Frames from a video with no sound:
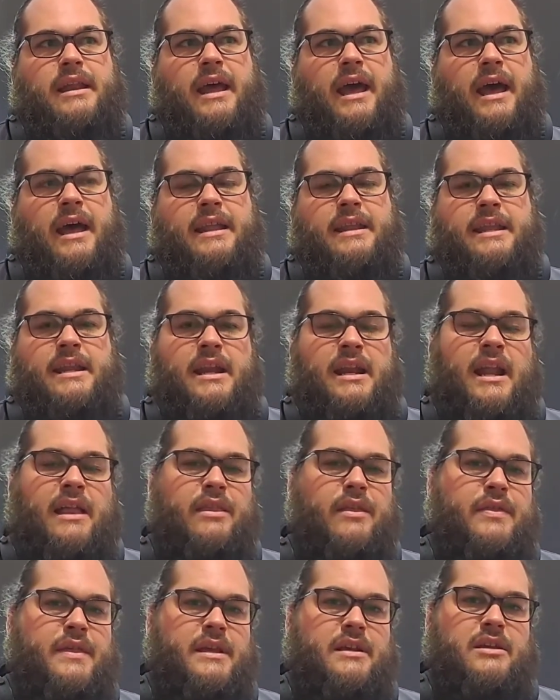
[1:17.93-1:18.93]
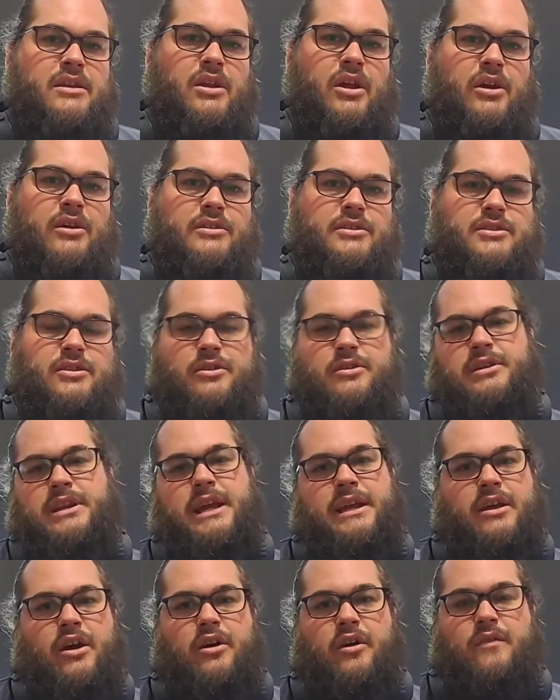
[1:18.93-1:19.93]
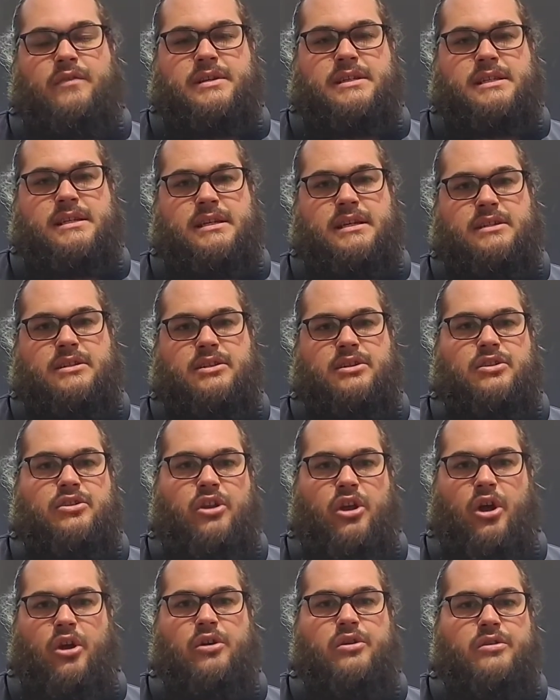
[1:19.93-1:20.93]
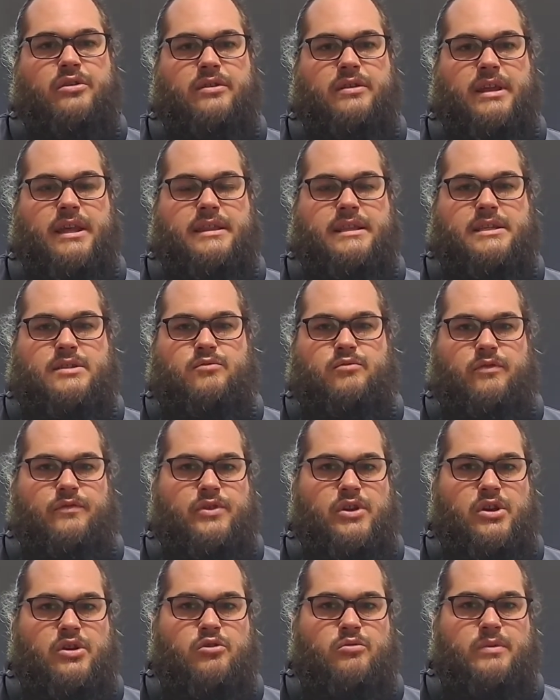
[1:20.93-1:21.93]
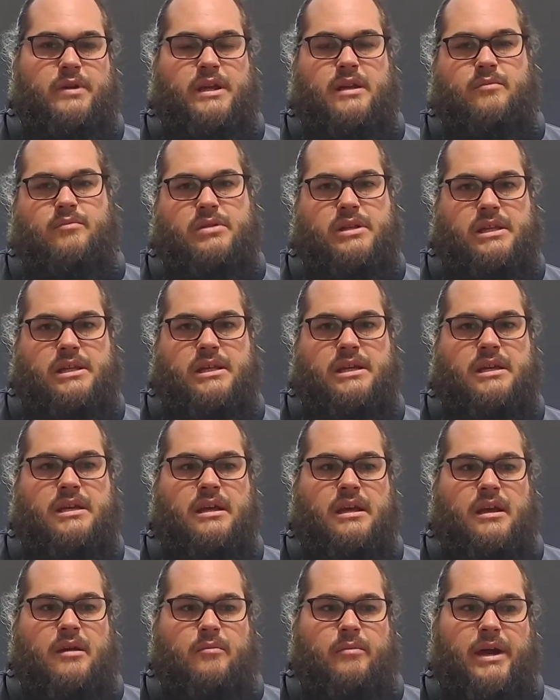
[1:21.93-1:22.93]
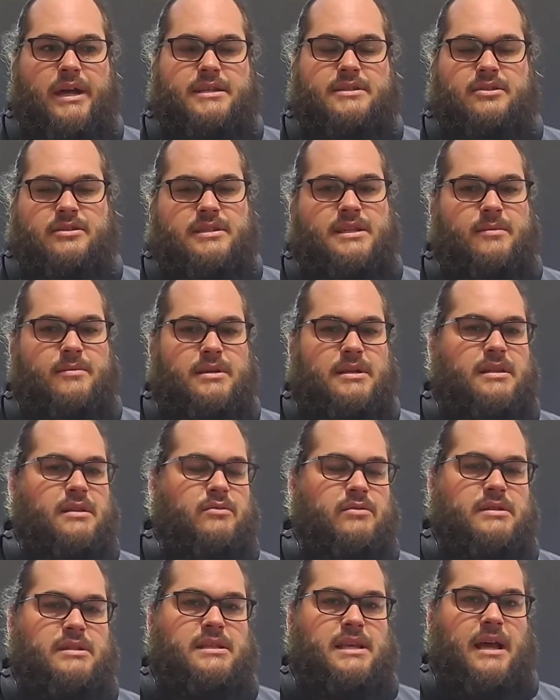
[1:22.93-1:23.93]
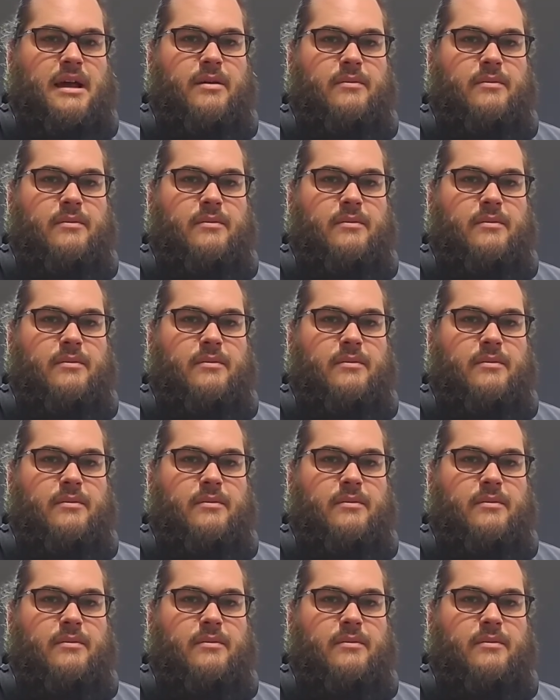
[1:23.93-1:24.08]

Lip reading: And then another thing to note, so yeah, obviously note that this review will be completely based on something that was